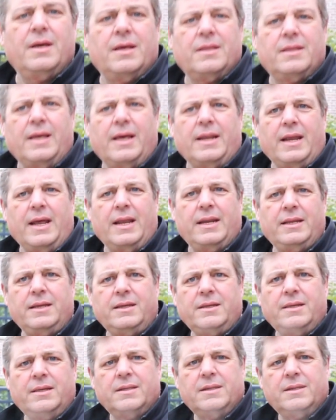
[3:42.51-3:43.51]
that
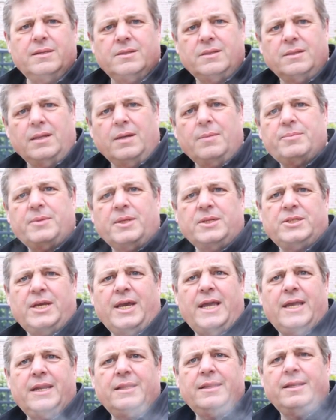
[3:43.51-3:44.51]
any lump that you
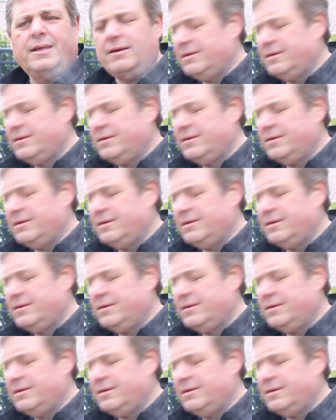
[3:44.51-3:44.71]
had in there